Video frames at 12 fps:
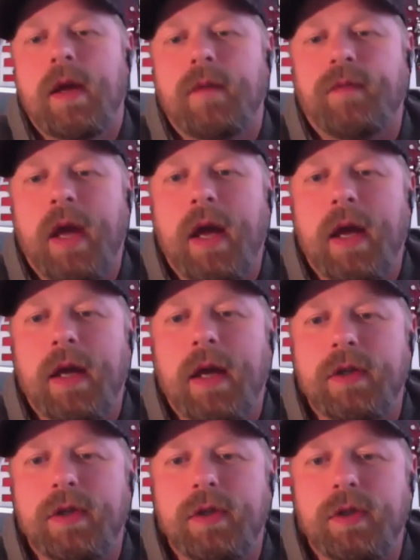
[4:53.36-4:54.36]

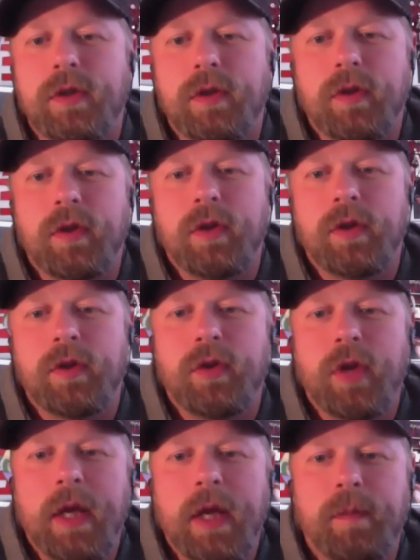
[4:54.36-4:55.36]
And
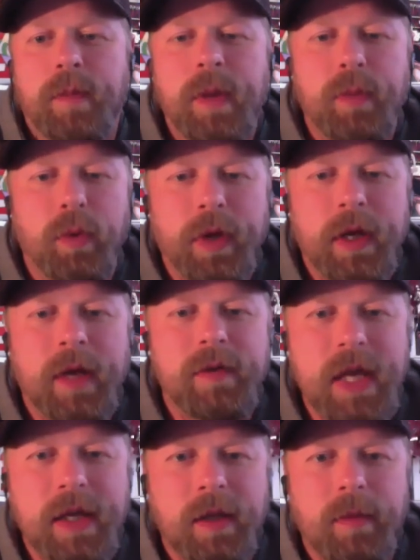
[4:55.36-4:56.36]
the people that had
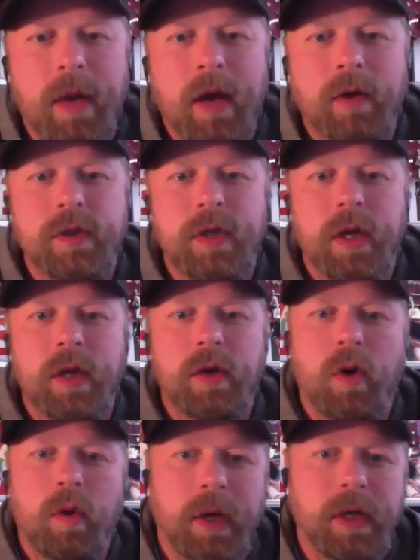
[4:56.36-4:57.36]
taken them out said,
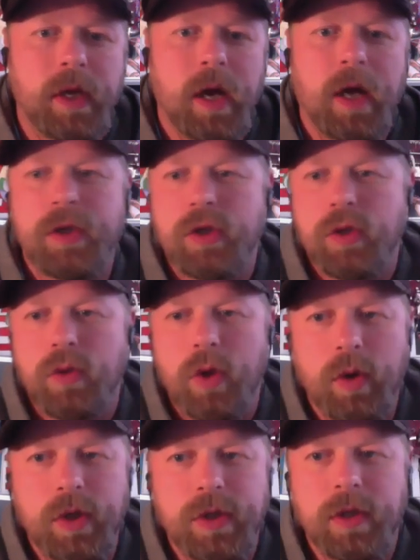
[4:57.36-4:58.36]
"Oh my God, did you
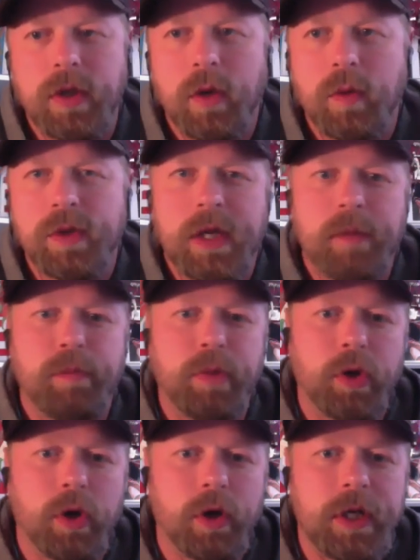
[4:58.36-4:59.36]
notice that there was any
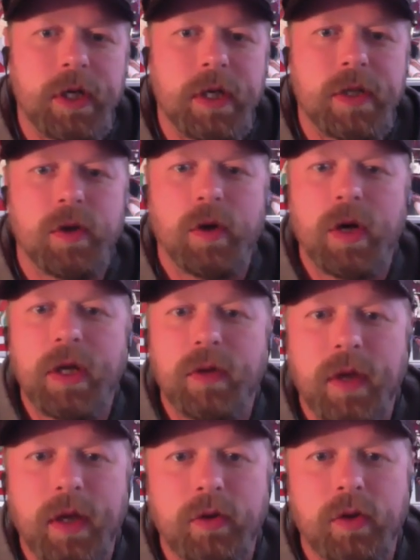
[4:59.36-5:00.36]
blurriness or
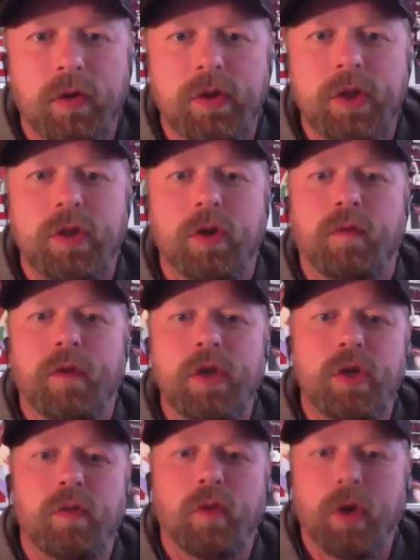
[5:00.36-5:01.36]
anything? Did your
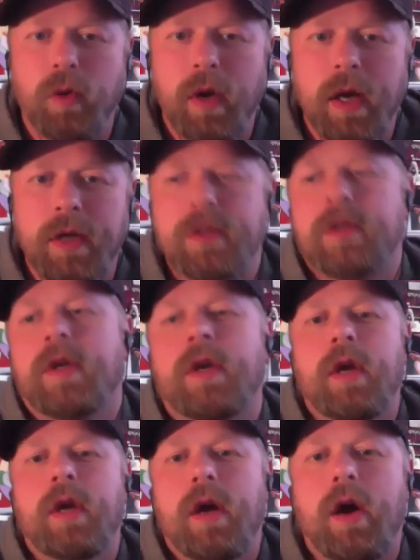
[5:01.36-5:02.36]
vision regress
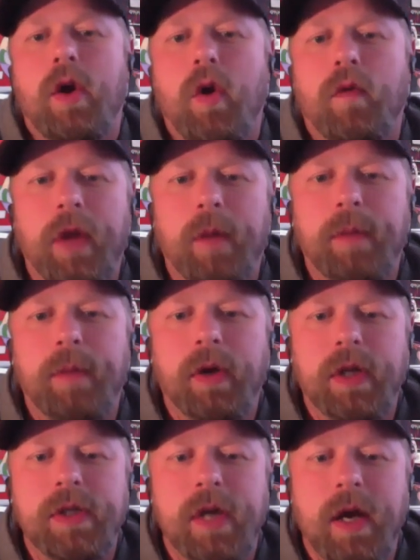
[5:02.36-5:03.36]
over that
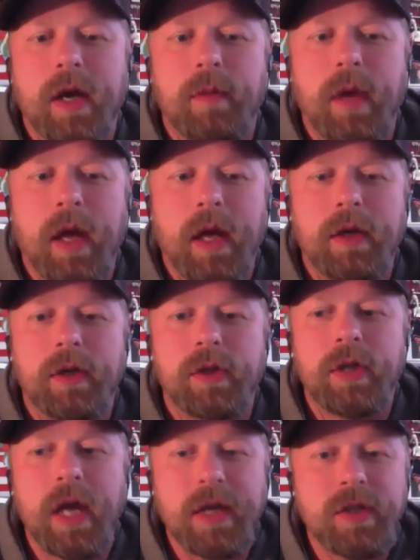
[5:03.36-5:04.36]
period of time?" And
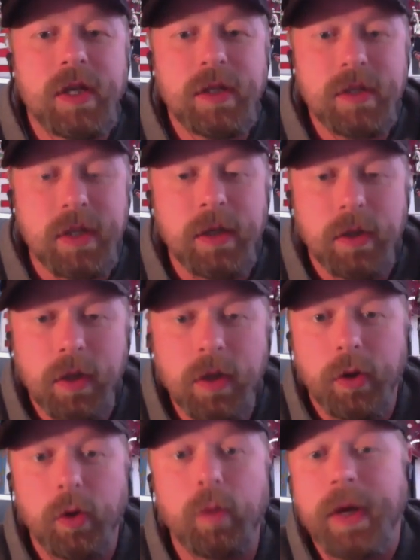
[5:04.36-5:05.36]
yes, it did a
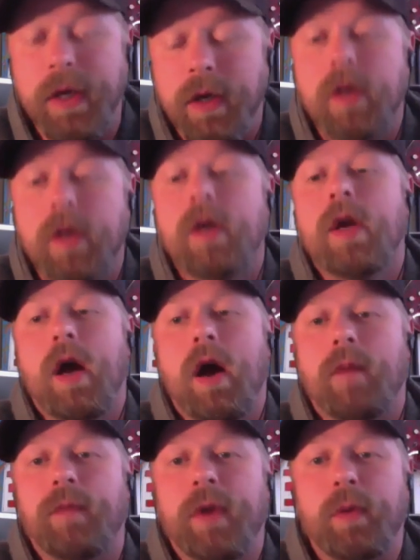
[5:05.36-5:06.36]
little bit.
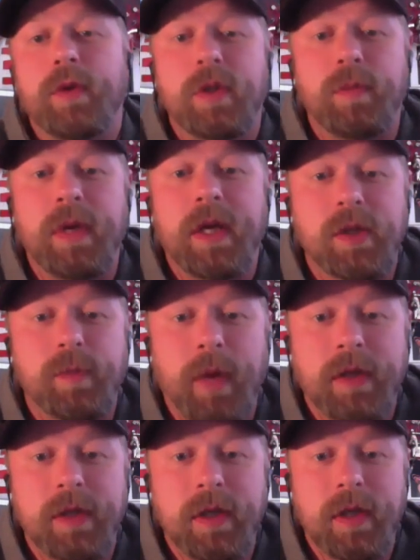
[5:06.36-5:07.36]
It was to be
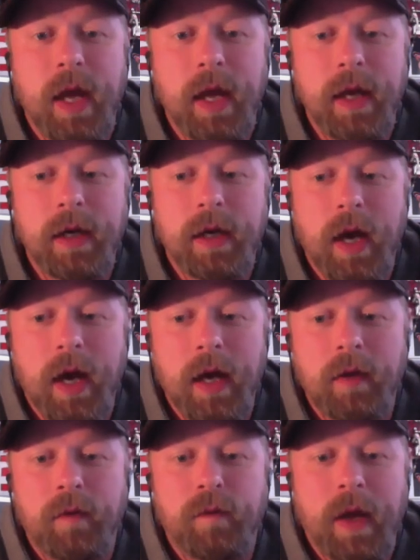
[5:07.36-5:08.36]
expected. And
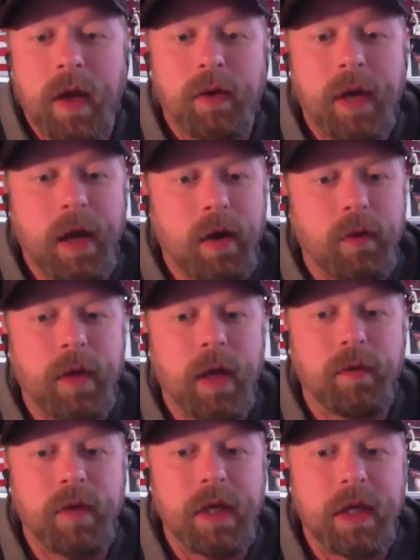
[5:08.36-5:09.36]
I found out
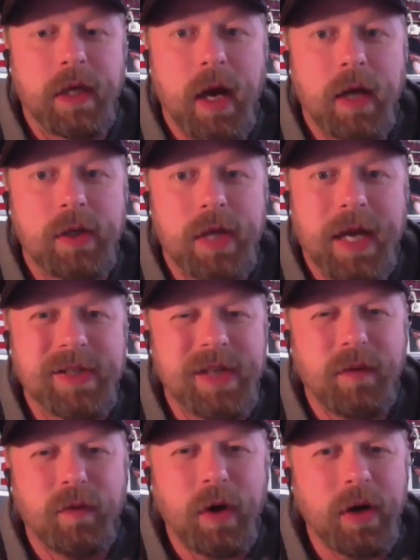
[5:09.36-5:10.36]
that the contacts
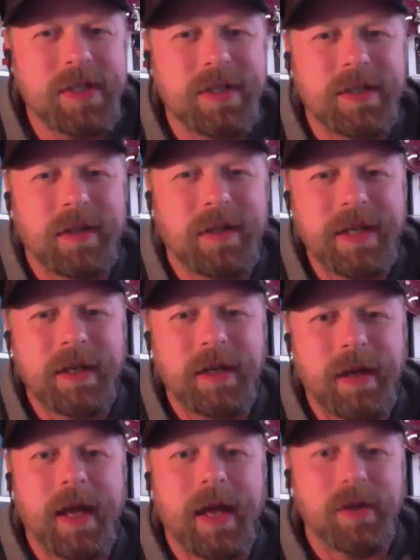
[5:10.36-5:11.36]
had a very slight
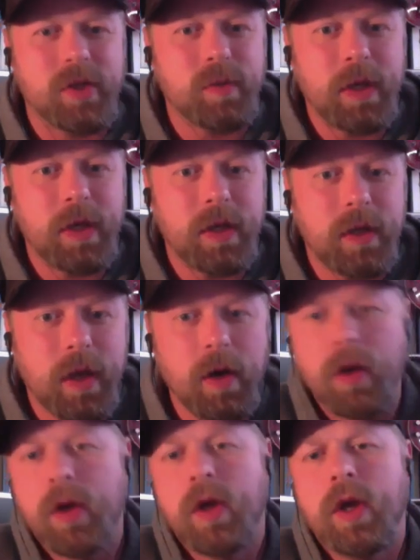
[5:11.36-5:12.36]
enhancement in
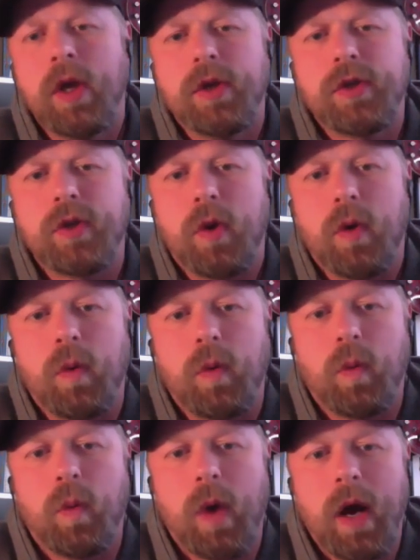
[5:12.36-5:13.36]
there. So
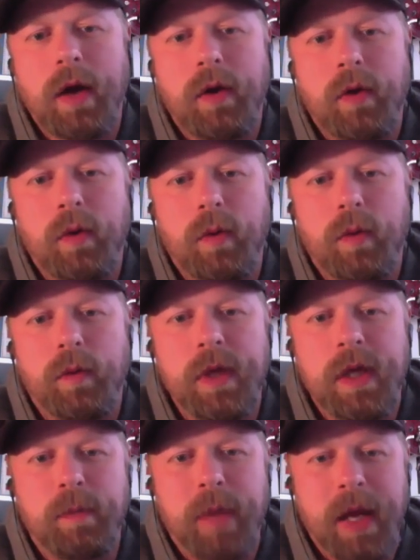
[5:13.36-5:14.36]
while
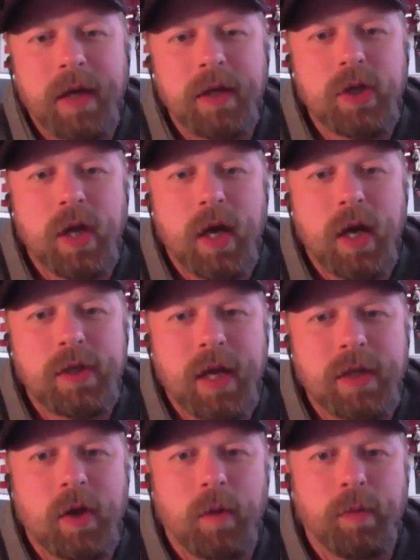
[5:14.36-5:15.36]
the bandage
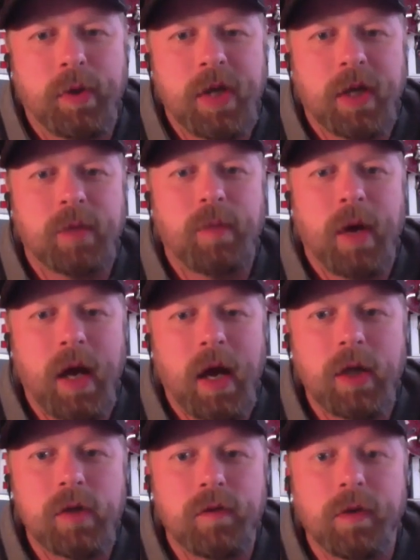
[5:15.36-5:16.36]
contacts helped protect my
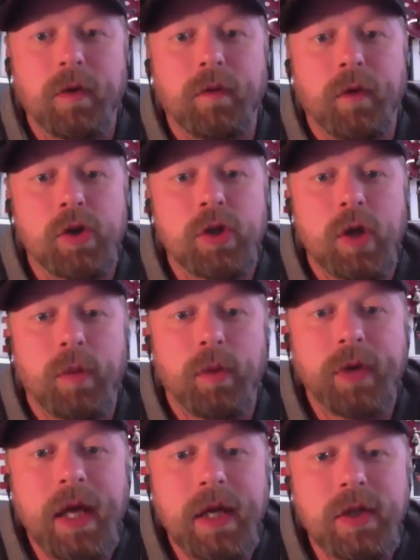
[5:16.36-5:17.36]
eyes for the first couple
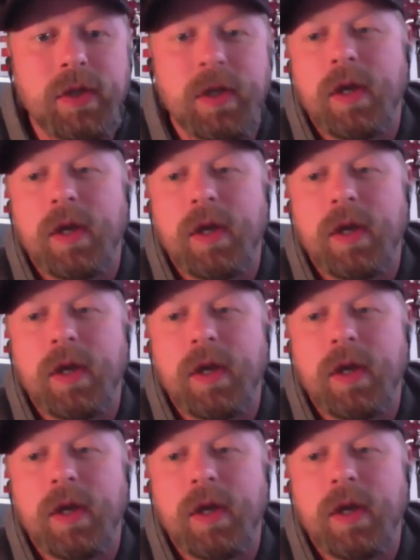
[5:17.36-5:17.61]
days,